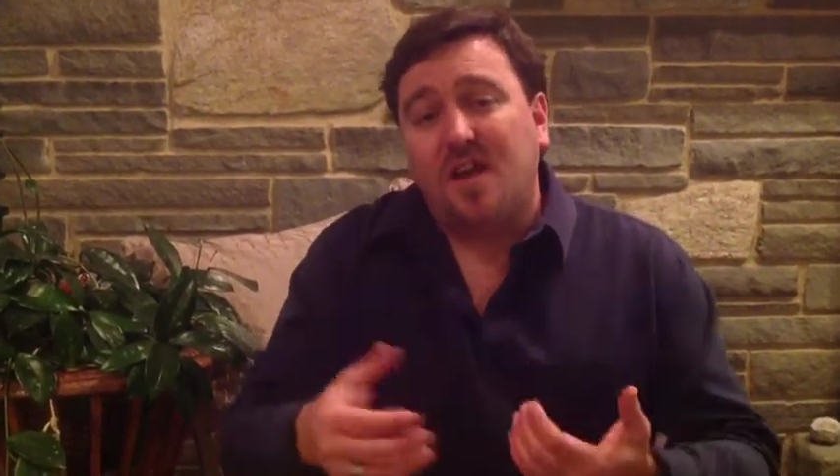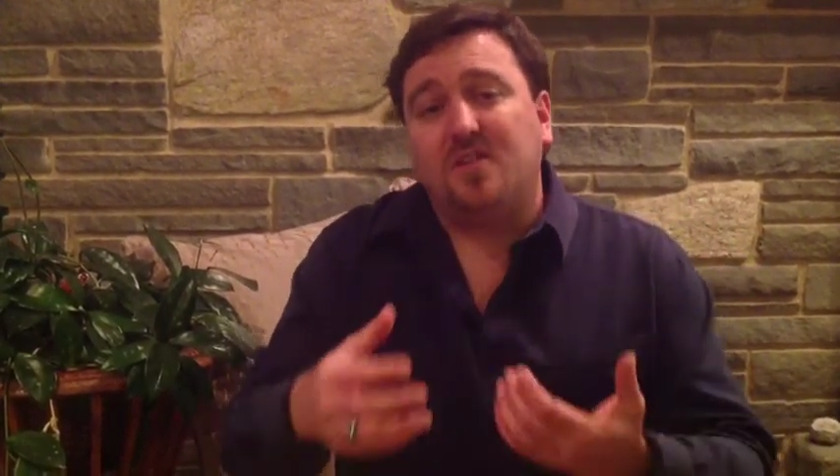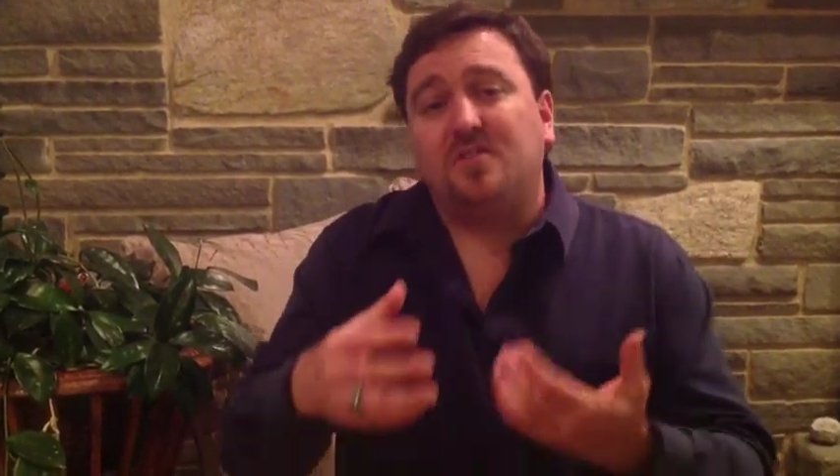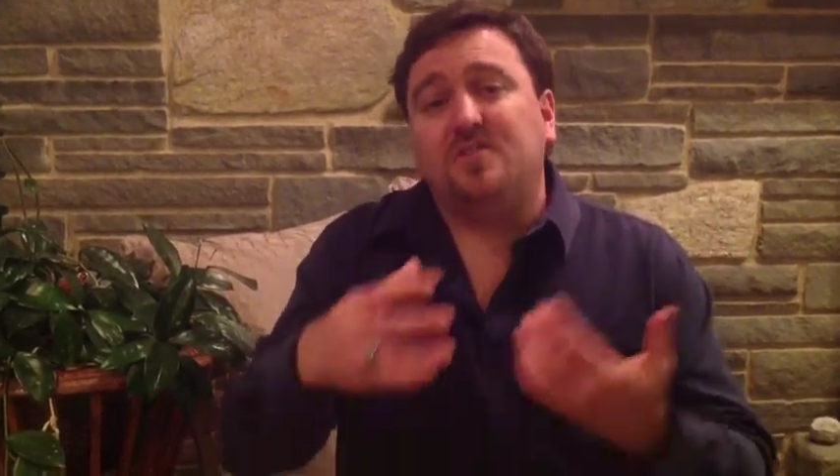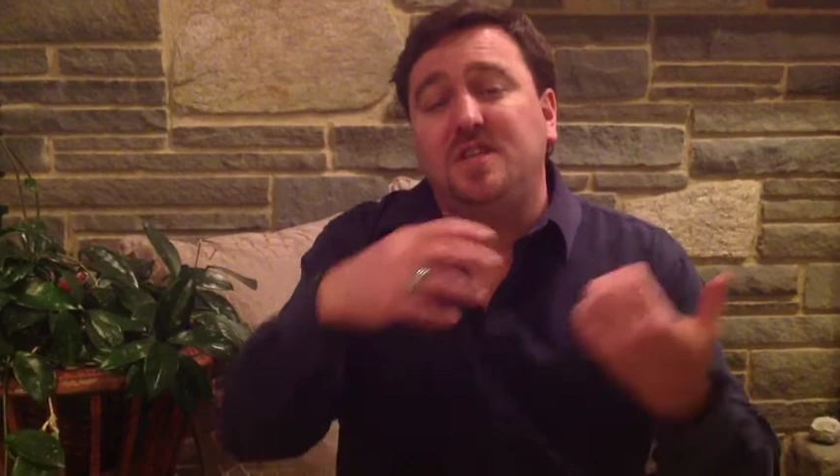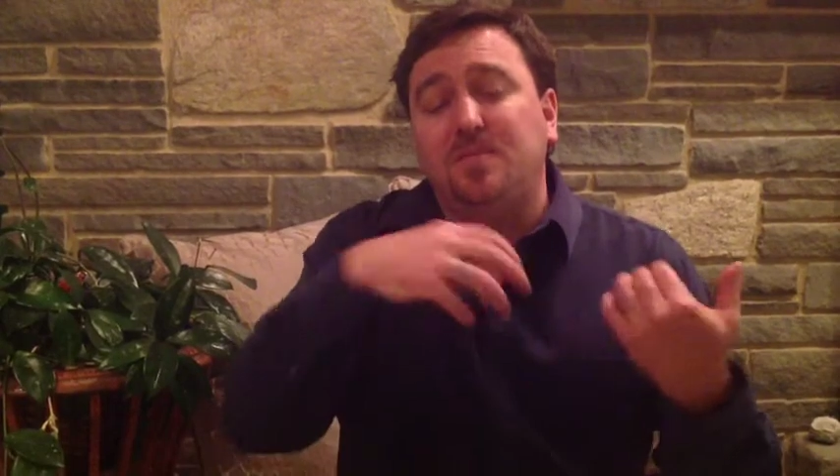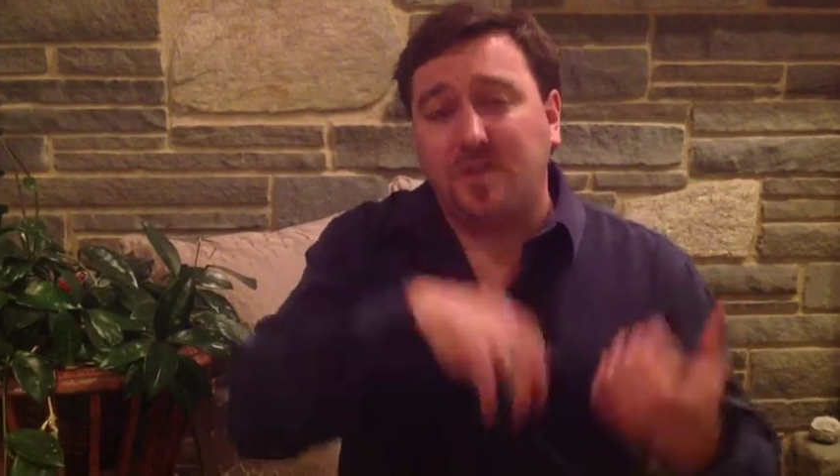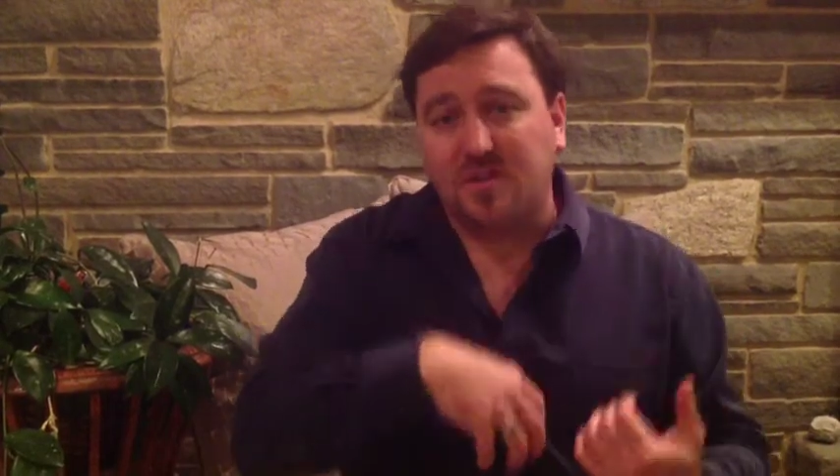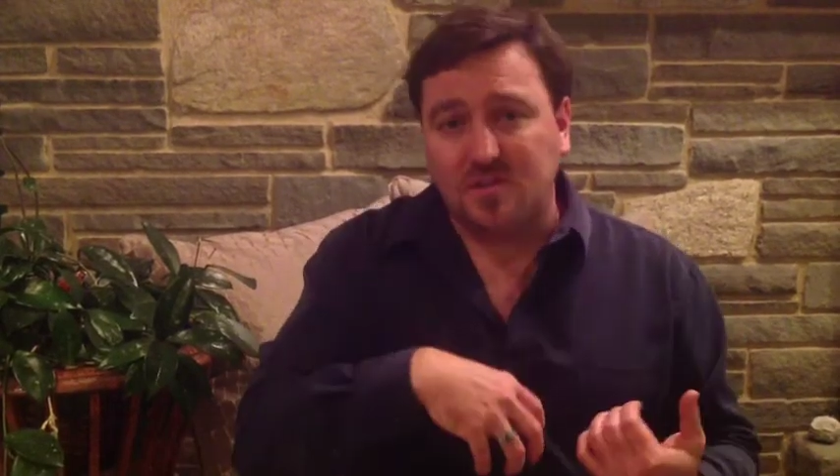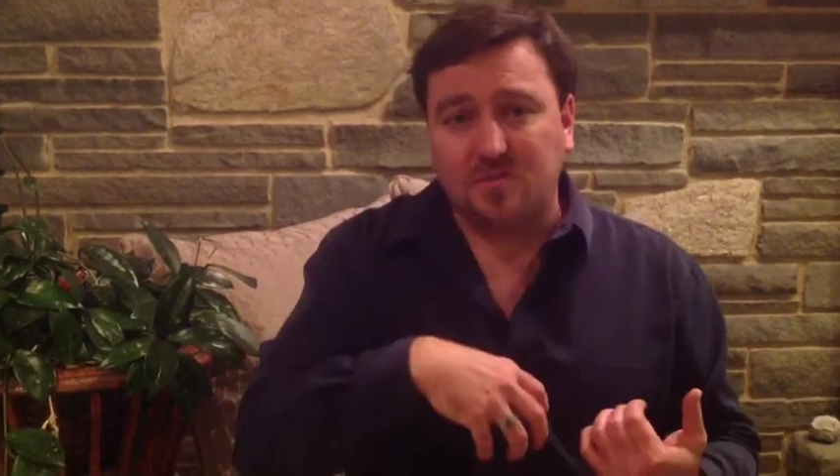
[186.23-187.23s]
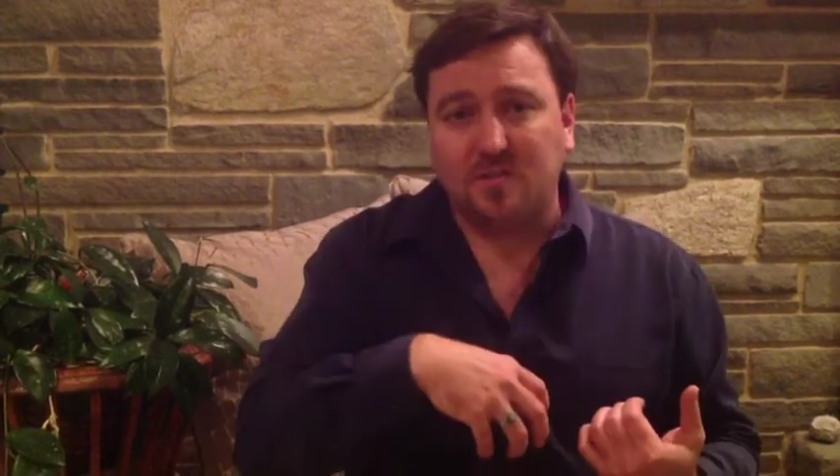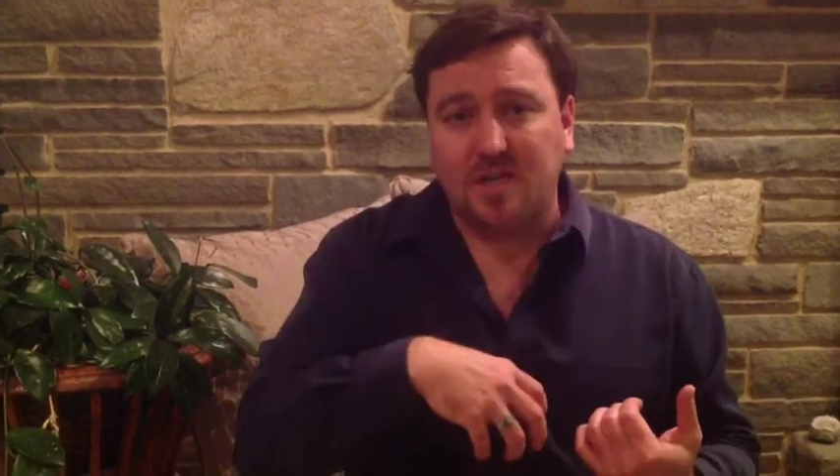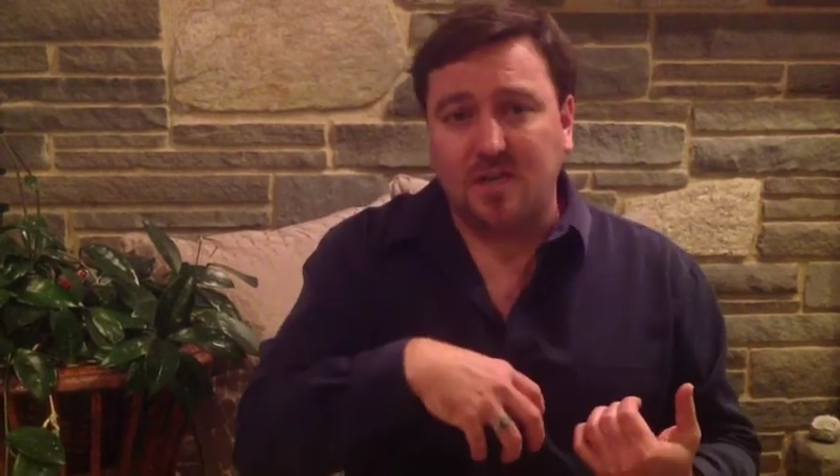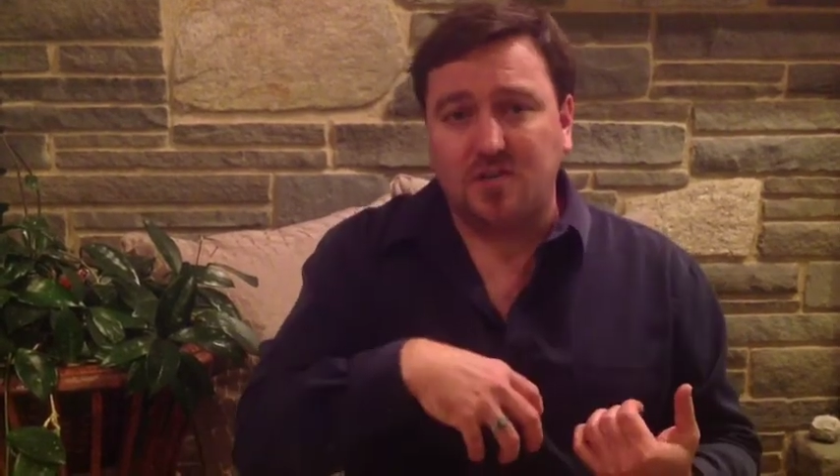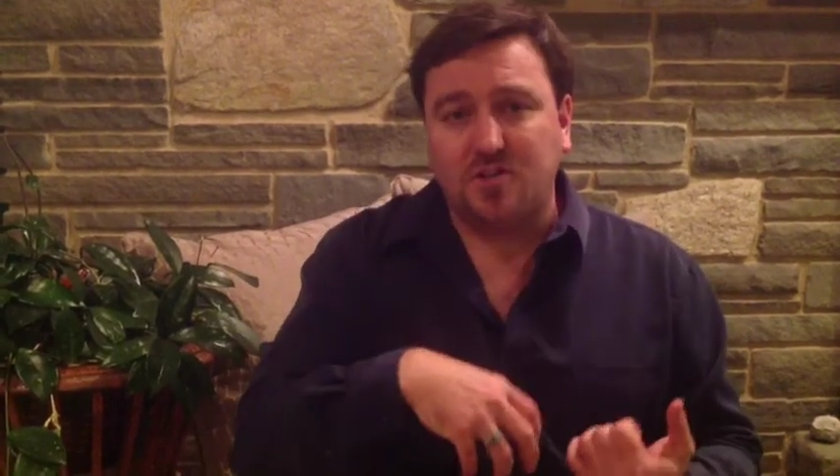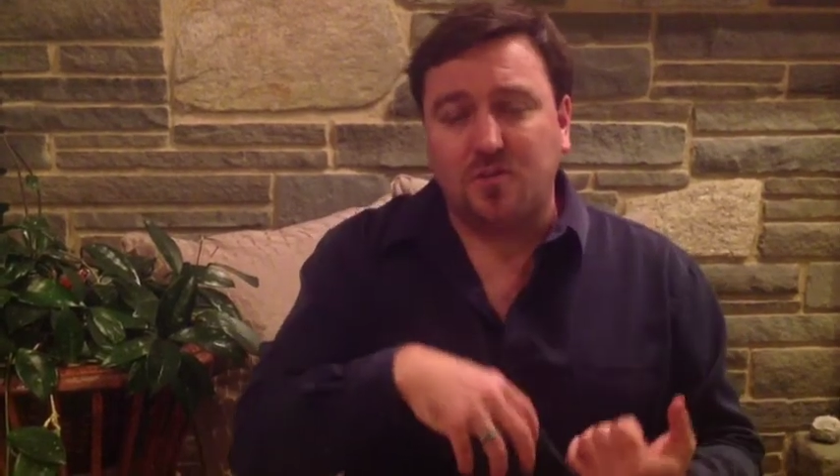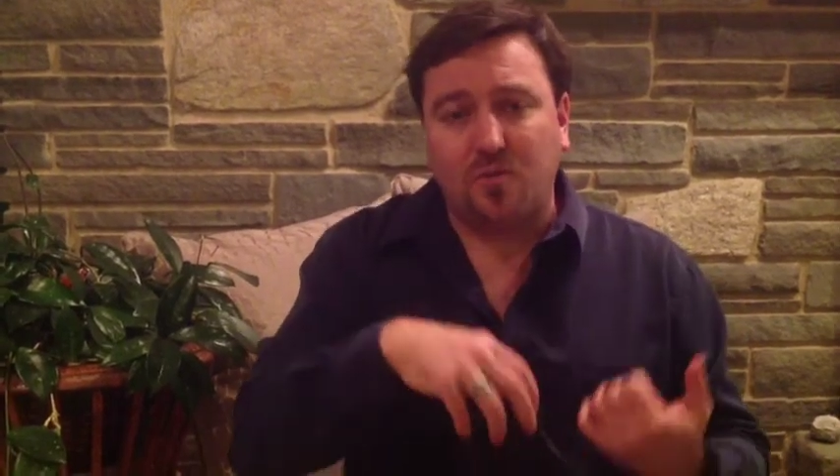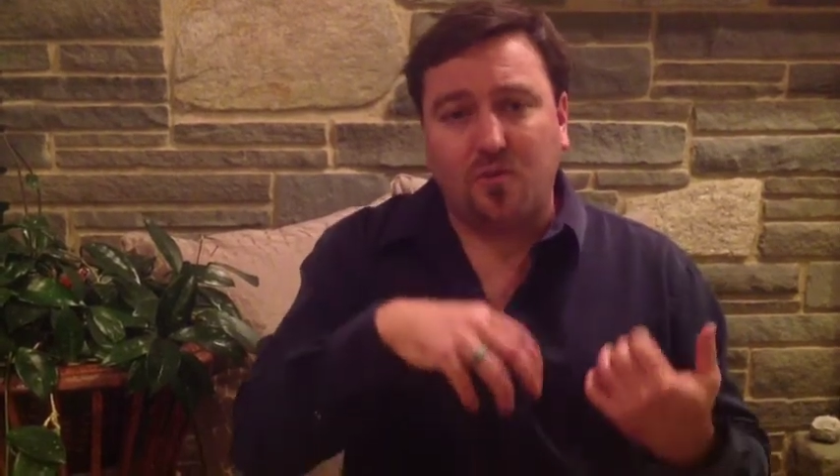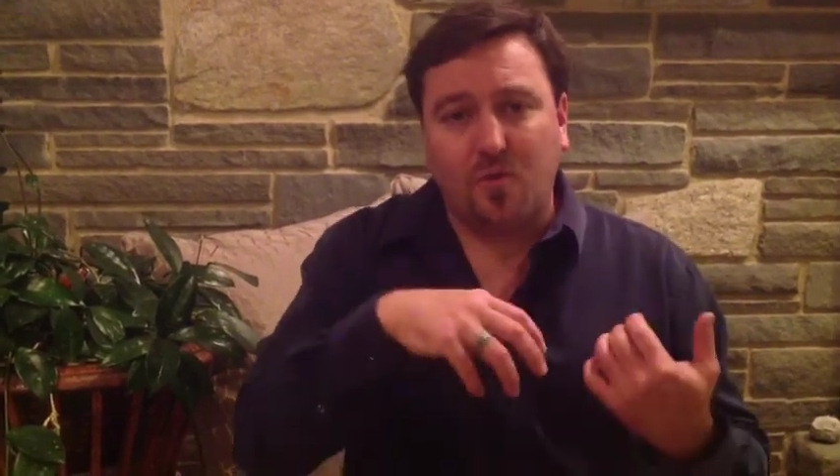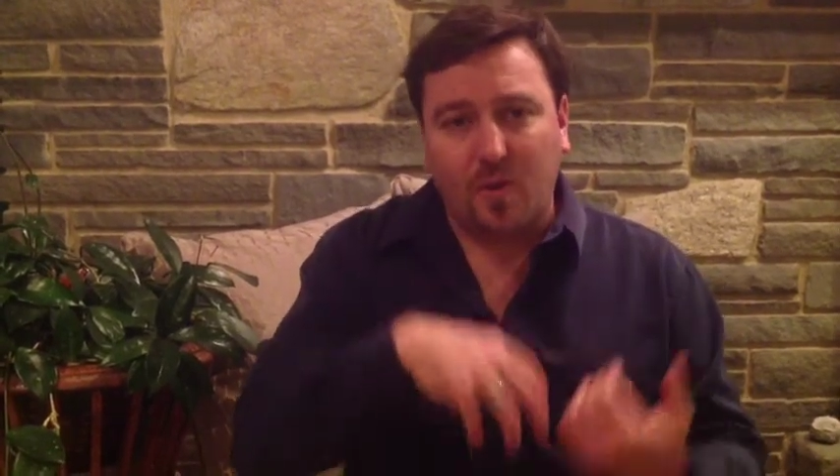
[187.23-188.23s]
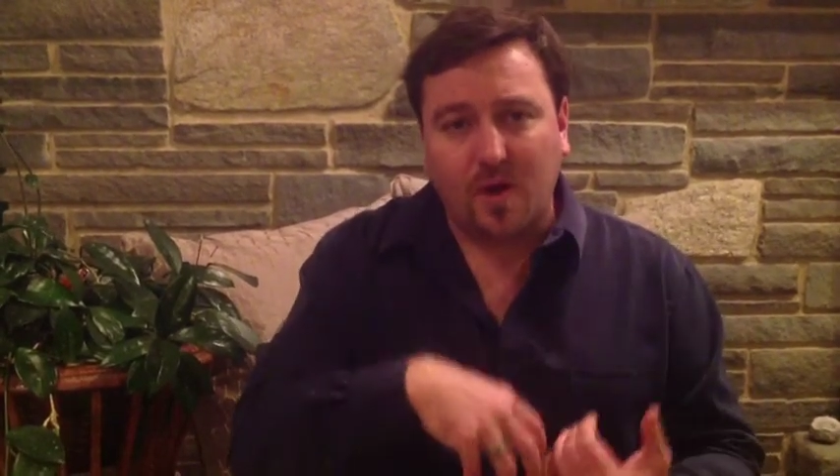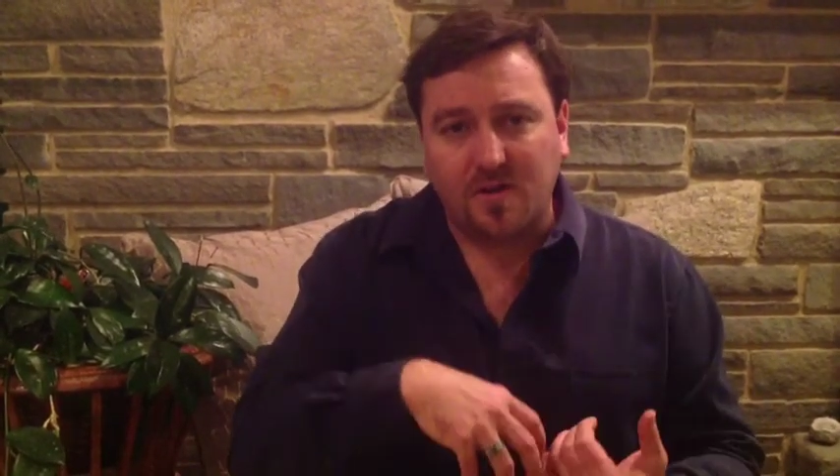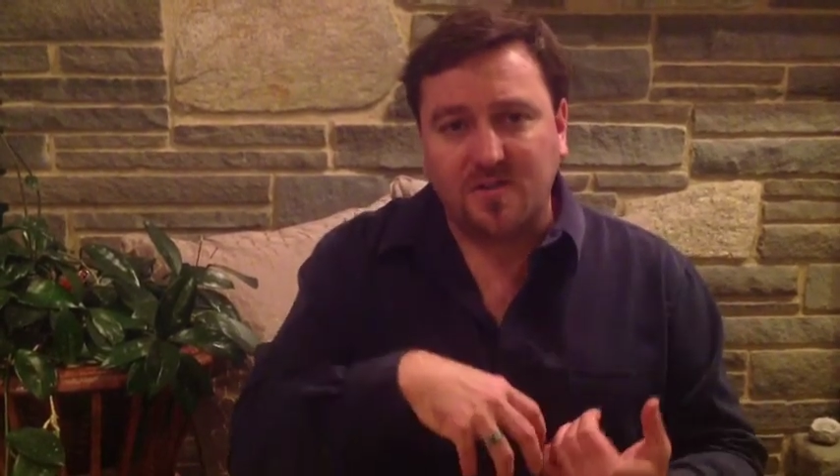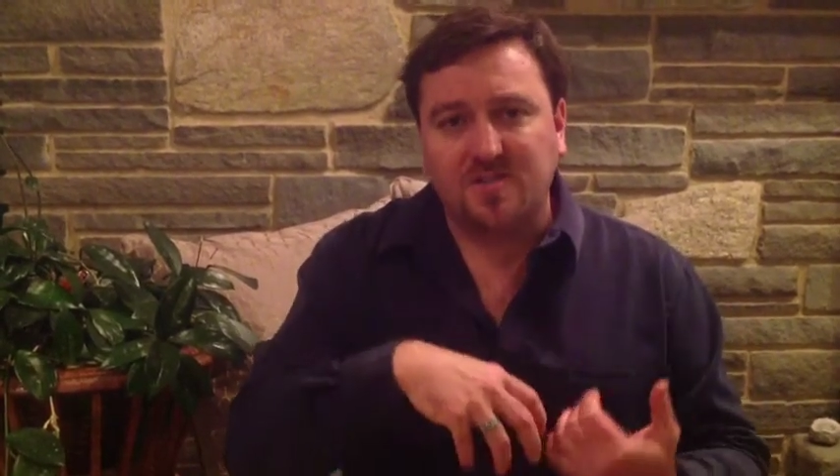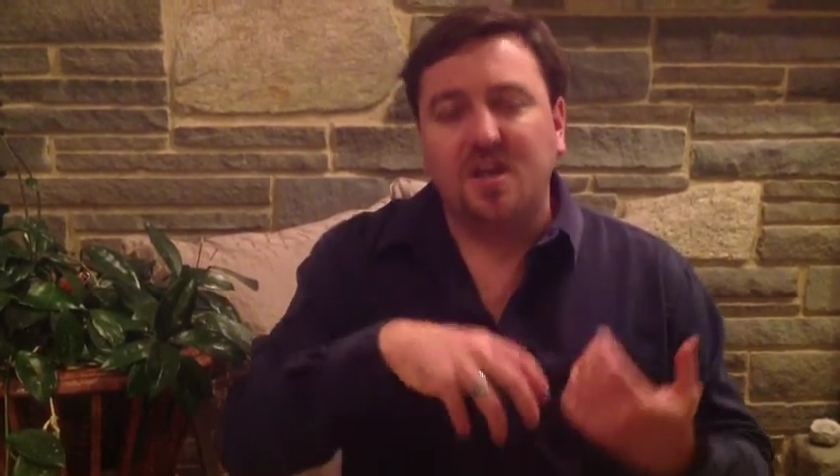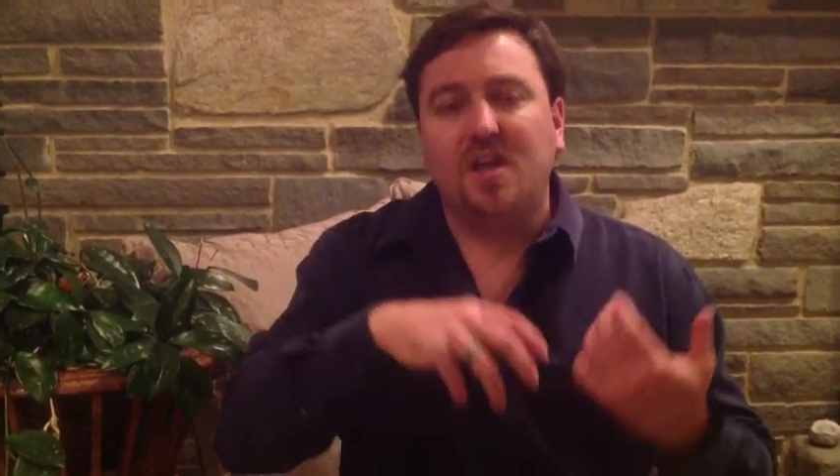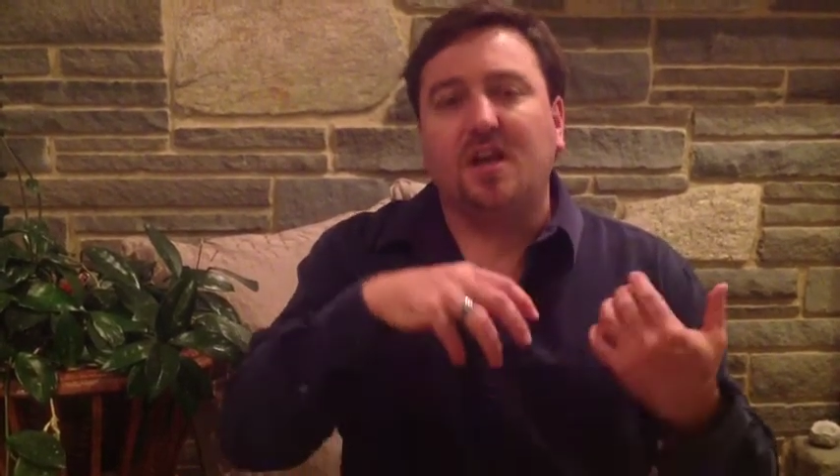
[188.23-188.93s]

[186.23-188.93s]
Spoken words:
and deepening this relationship with awareness